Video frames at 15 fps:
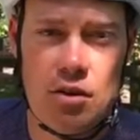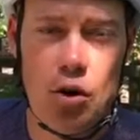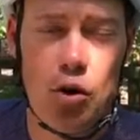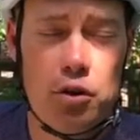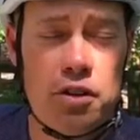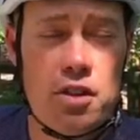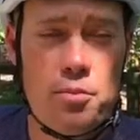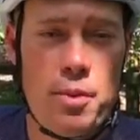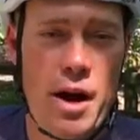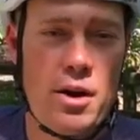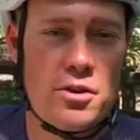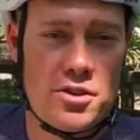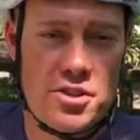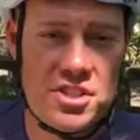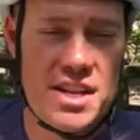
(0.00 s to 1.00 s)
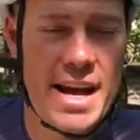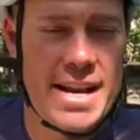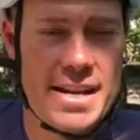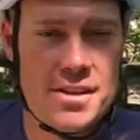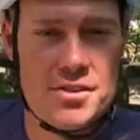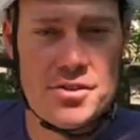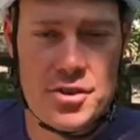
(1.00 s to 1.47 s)
holding the power
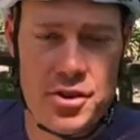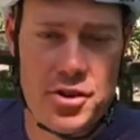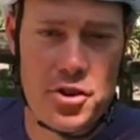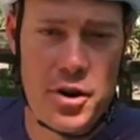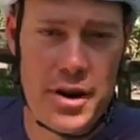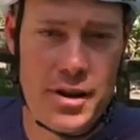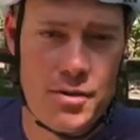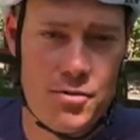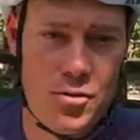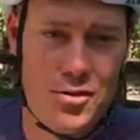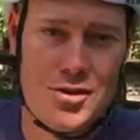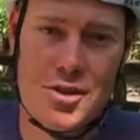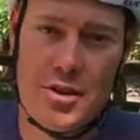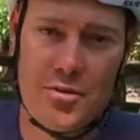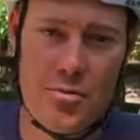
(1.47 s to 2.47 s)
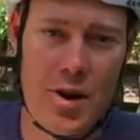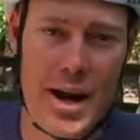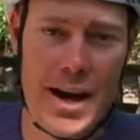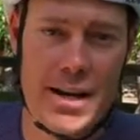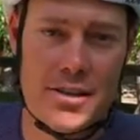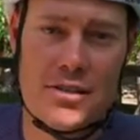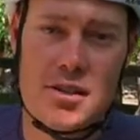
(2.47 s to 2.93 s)
steady during your intervals and
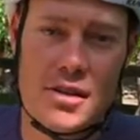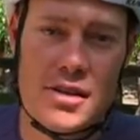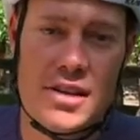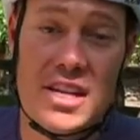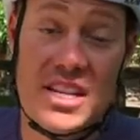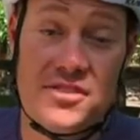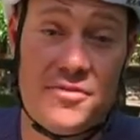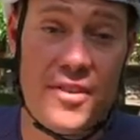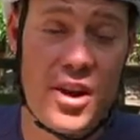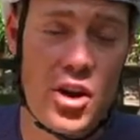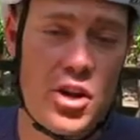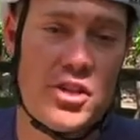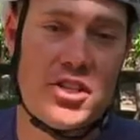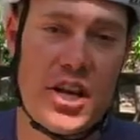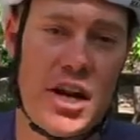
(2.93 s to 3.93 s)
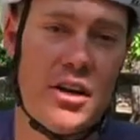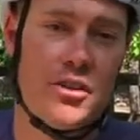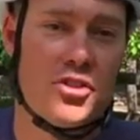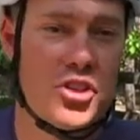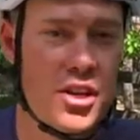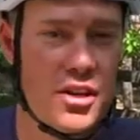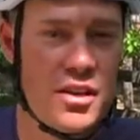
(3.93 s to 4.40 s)
rides is very
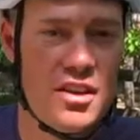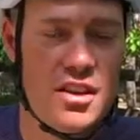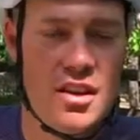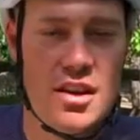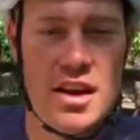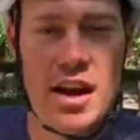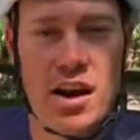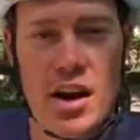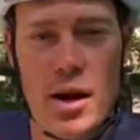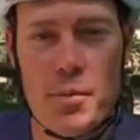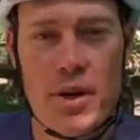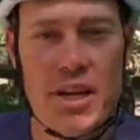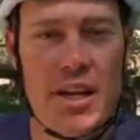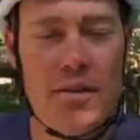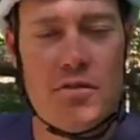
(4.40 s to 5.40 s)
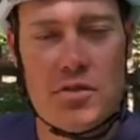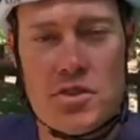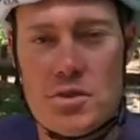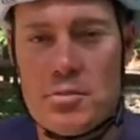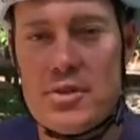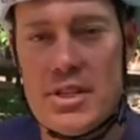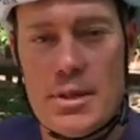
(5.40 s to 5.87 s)
challenging. Here I'm gonna give you
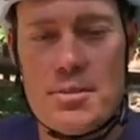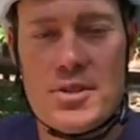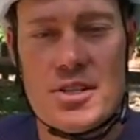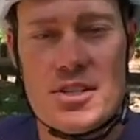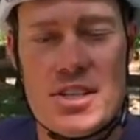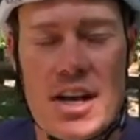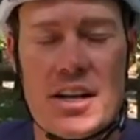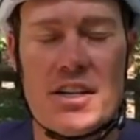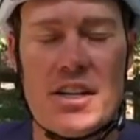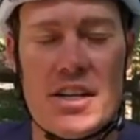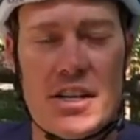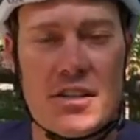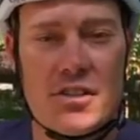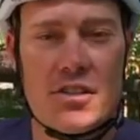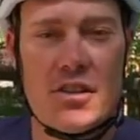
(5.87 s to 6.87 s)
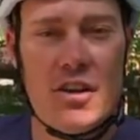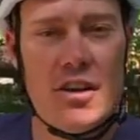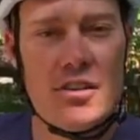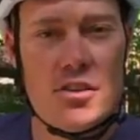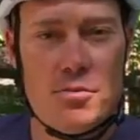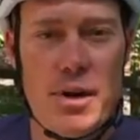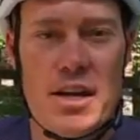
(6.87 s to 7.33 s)
some tips and techniques
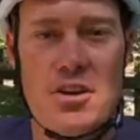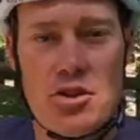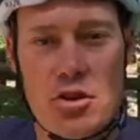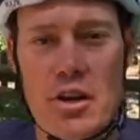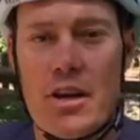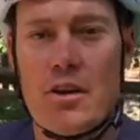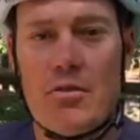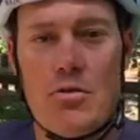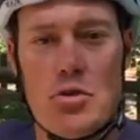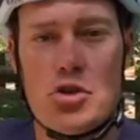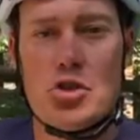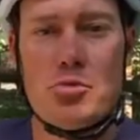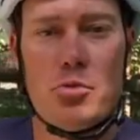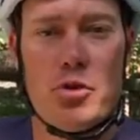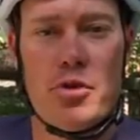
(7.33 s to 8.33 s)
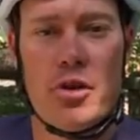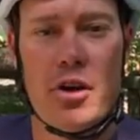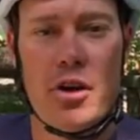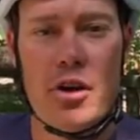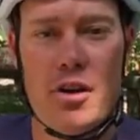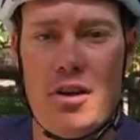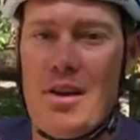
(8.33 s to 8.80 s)
to make your intervals
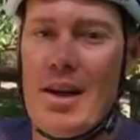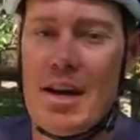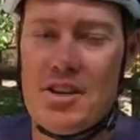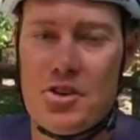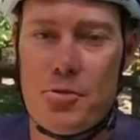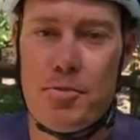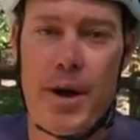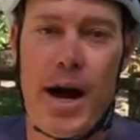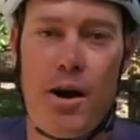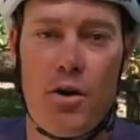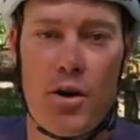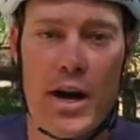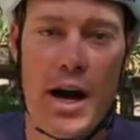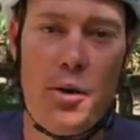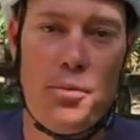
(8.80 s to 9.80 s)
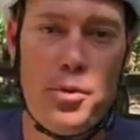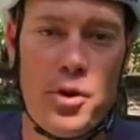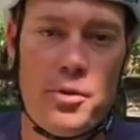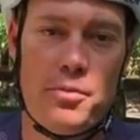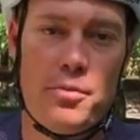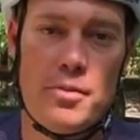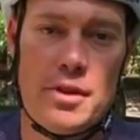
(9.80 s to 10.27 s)
smoother and your power
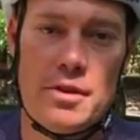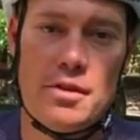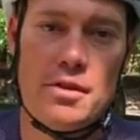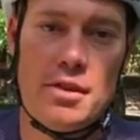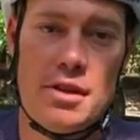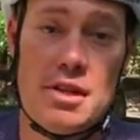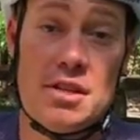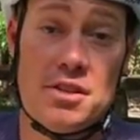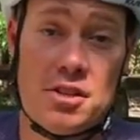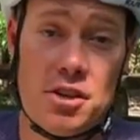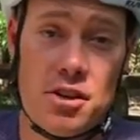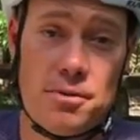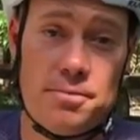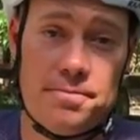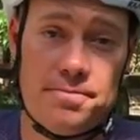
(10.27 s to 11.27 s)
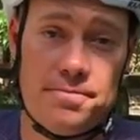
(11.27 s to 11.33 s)
output easier.